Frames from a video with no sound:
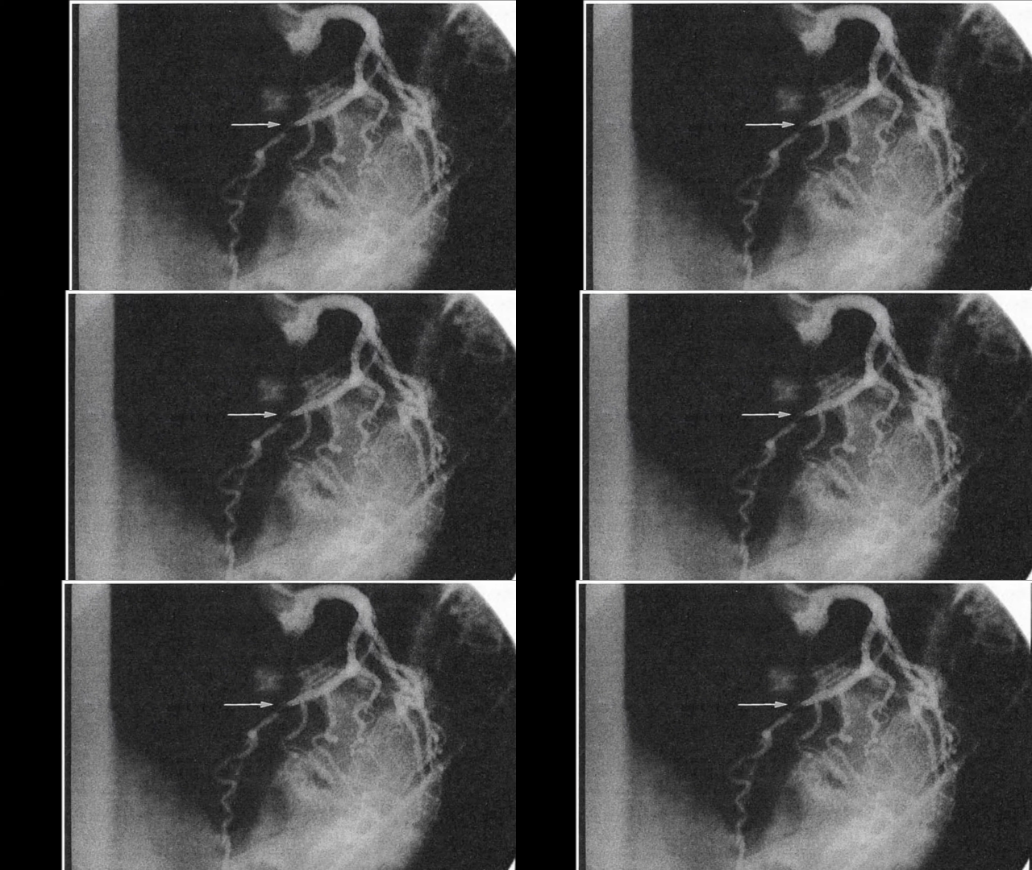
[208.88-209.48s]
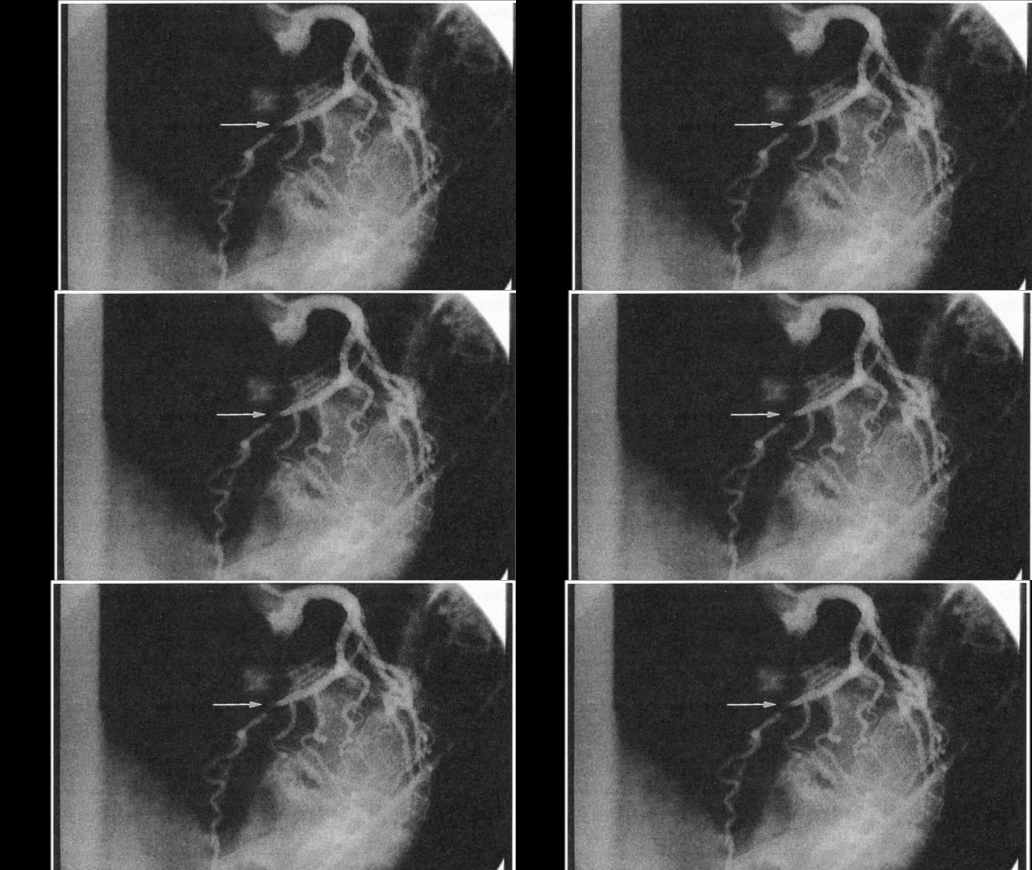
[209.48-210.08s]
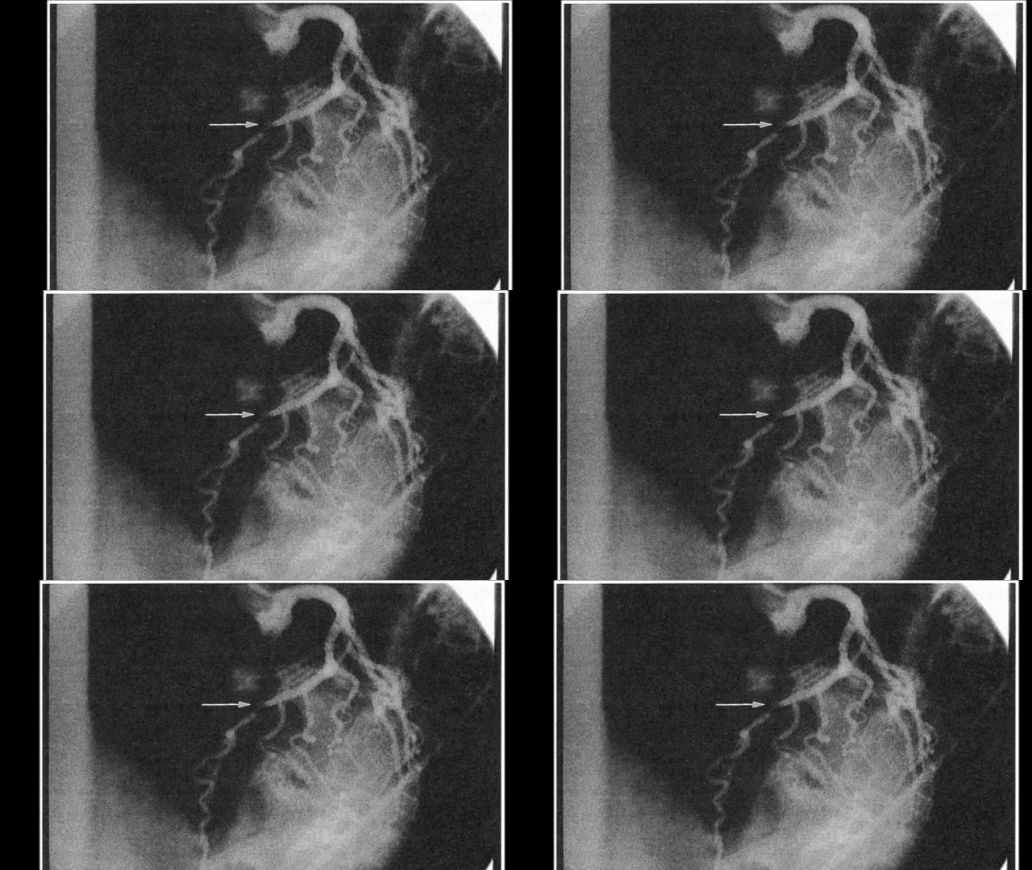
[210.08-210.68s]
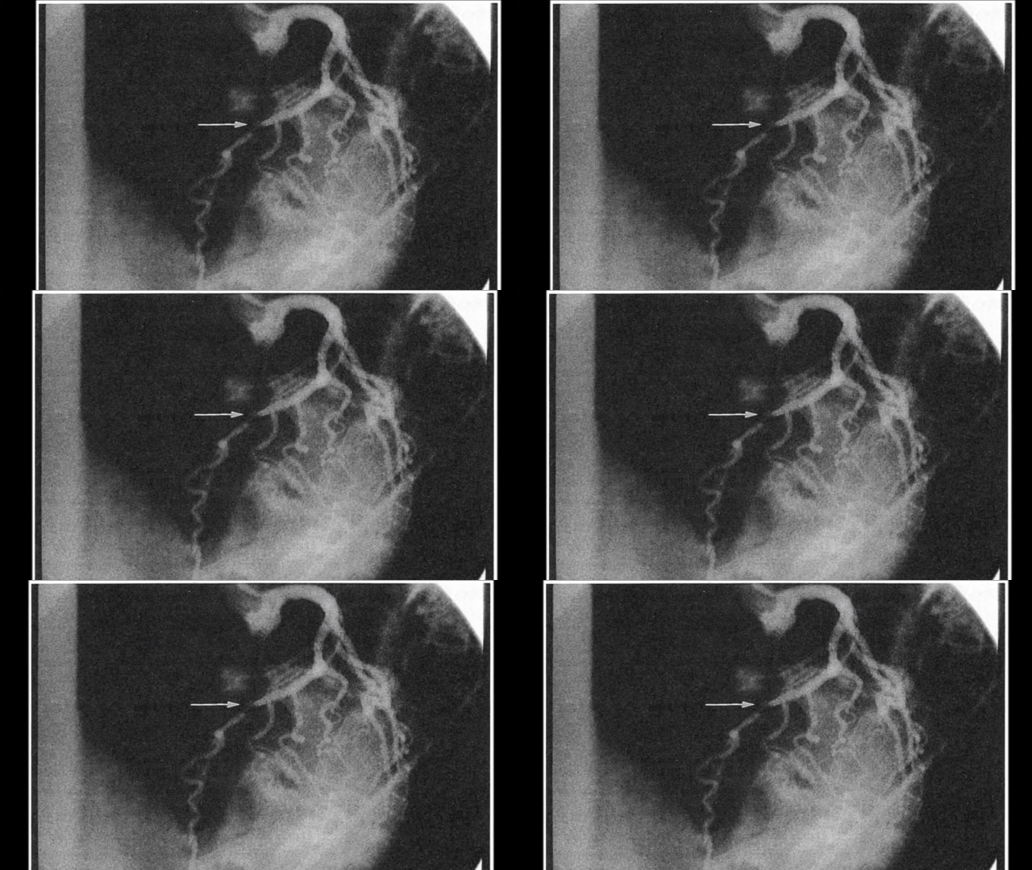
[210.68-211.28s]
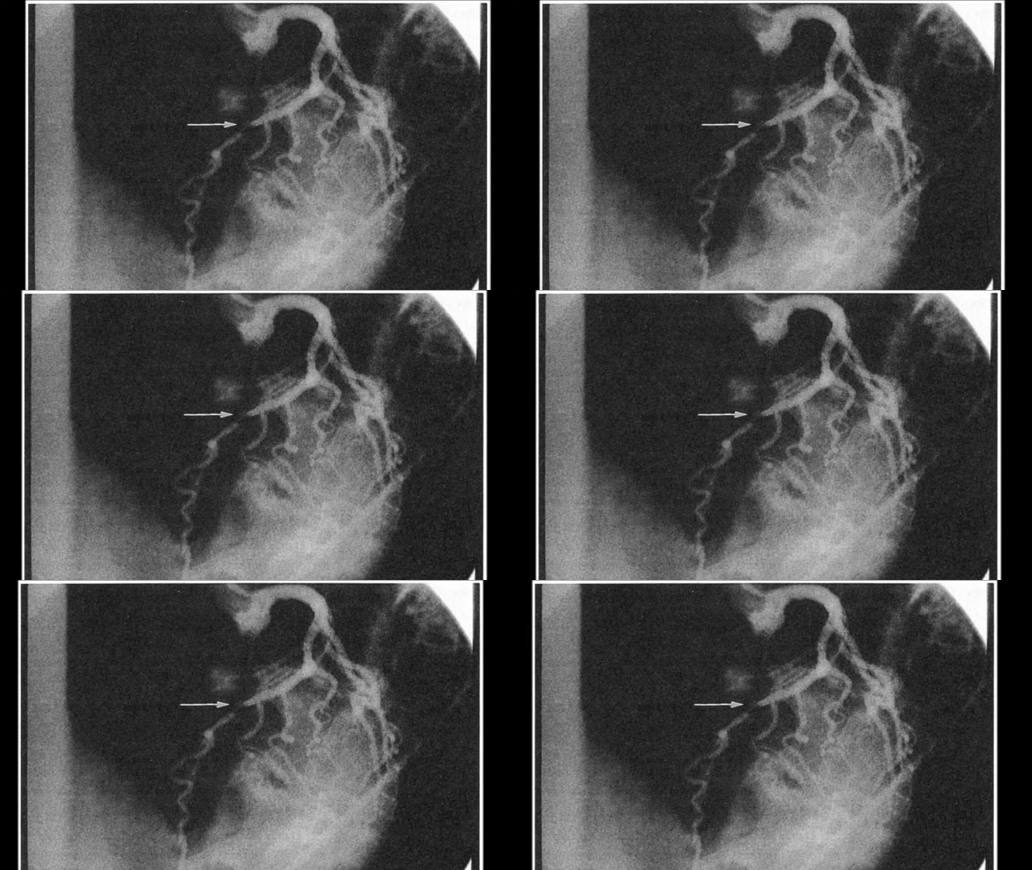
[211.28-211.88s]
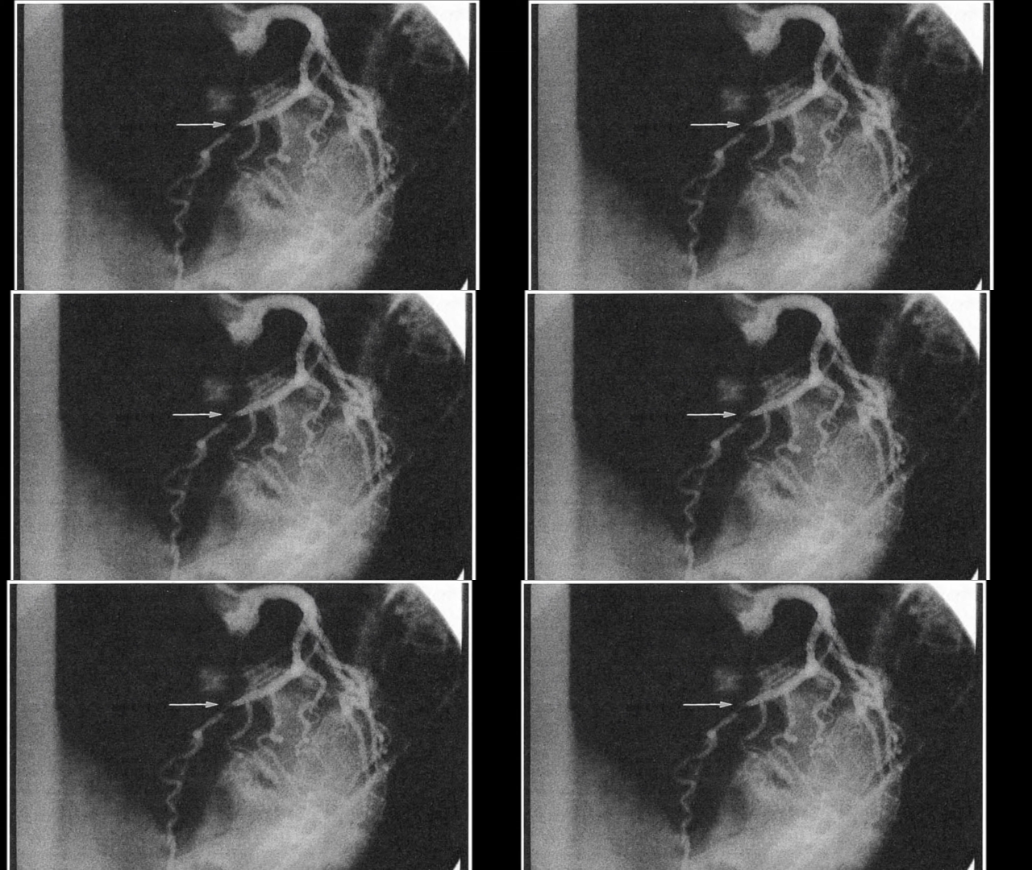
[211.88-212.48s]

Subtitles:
(no speaker visible)